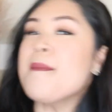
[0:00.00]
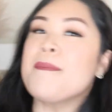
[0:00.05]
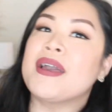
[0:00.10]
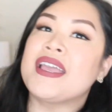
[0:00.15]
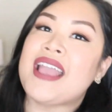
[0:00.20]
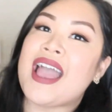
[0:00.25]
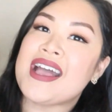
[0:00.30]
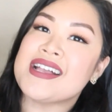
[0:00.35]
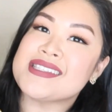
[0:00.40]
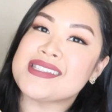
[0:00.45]

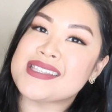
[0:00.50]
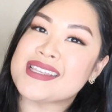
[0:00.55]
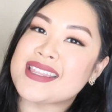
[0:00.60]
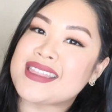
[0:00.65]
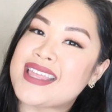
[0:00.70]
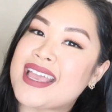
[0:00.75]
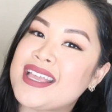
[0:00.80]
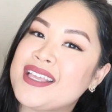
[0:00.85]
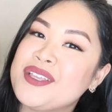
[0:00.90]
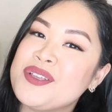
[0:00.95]
But yes,
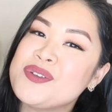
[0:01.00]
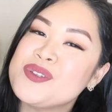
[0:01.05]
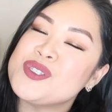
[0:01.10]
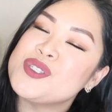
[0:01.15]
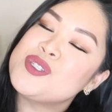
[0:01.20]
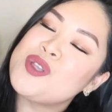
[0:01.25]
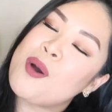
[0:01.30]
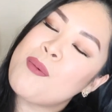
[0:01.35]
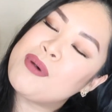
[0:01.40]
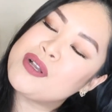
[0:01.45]
thank you
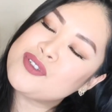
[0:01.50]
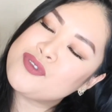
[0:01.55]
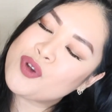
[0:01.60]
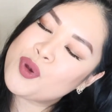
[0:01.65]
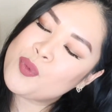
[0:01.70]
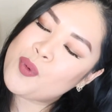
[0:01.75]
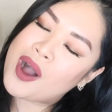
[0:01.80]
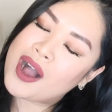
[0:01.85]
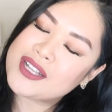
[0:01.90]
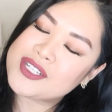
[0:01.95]
so much
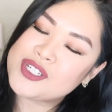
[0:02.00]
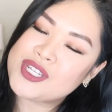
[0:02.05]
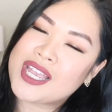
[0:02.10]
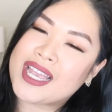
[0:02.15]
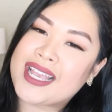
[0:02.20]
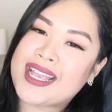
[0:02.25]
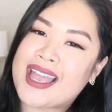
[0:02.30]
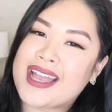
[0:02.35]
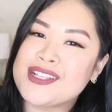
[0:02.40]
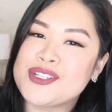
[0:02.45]
for
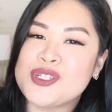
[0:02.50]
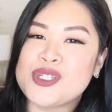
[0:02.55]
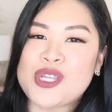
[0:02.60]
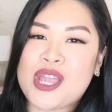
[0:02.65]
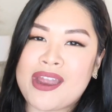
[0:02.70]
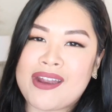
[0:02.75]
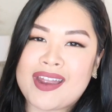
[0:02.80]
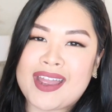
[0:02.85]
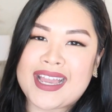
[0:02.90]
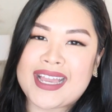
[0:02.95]
watching and
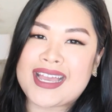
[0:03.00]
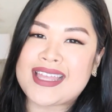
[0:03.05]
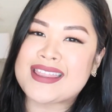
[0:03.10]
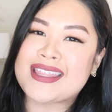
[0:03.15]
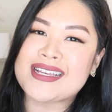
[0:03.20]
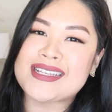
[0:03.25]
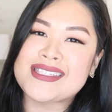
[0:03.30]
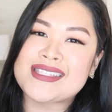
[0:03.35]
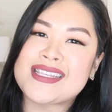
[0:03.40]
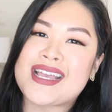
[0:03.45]
sharing
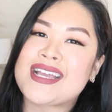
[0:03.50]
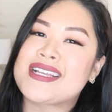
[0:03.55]
this